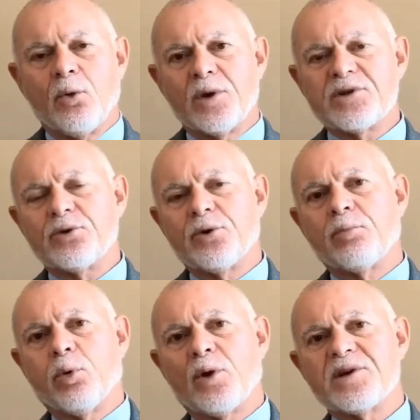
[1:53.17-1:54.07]
was to
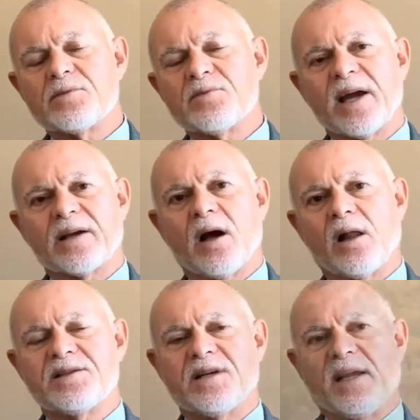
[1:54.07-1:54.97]
employ some
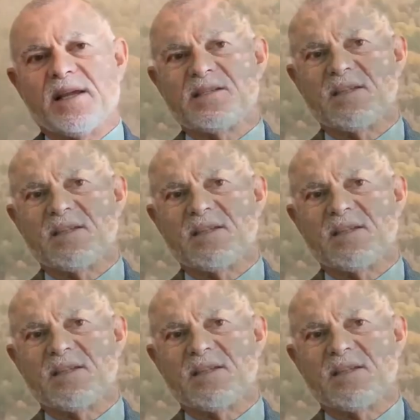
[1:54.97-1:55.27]
technology they had